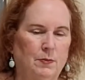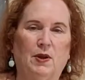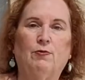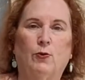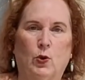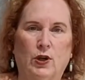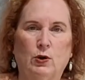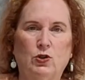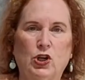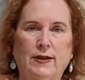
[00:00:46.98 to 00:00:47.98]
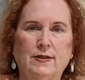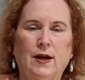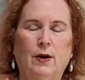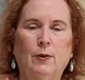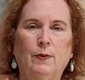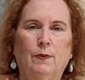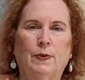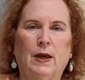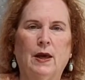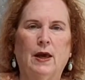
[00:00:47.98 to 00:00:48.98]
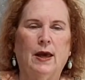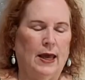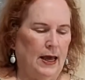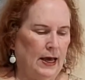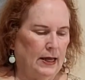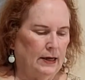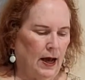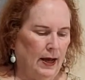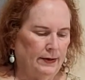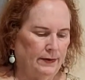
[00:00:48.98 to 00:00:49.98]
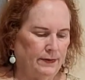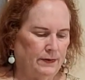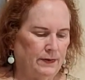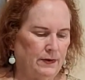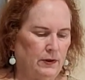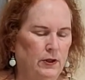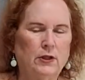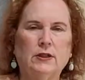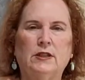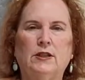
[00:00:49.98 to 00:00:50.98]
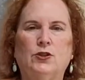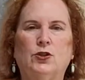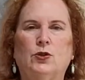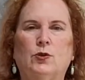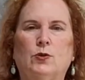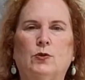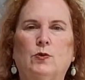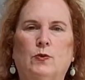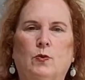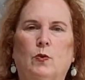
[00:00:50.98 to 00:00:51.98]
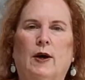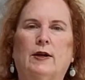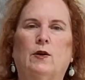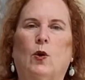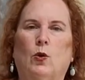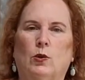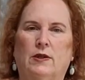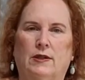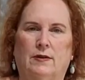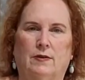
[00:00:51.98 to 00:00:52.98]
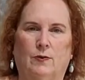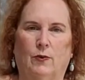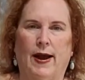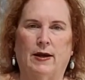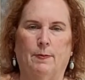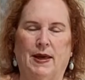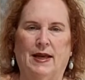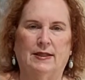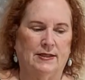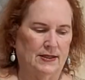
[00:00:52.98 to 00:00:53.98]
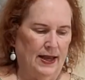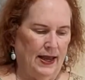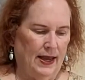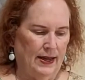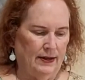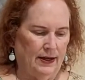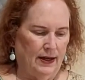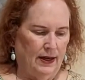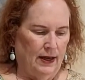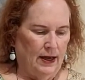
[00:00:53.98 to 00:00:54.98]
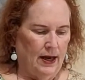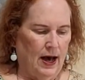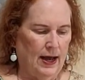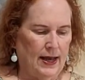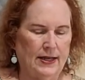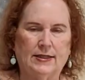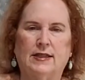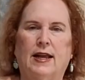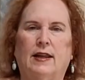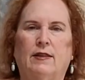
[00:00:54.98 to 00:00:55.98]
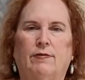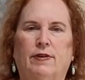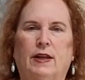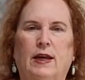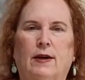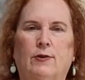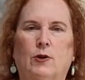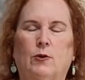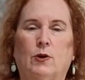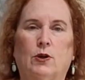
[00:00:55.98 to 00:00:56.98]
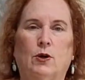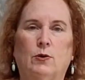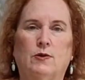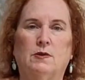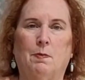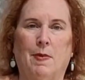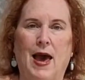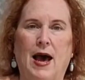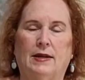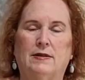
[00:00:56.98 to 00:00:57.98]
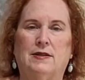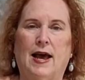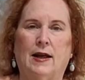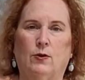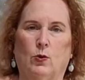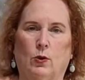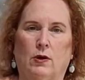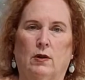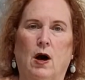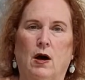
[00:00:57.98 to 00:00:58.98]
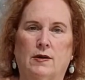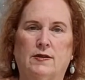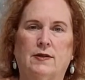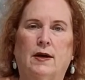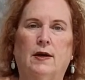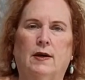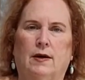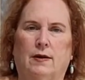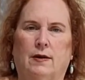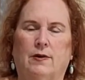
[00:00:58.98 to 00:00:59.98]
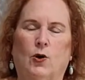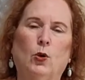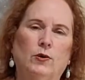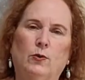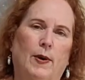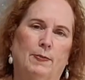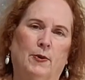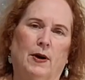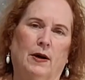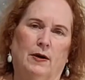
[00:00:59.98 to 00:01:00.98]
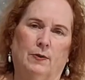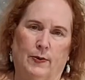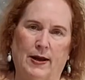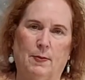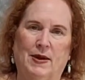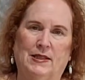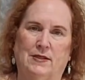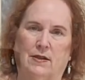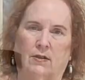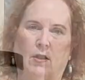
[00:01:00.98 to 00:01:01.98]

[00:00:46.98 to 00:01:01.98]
before you gesso. And I've looked into what Golden recommends. And I had said in the video you could use matte, satin, or gloss. Golden recommends the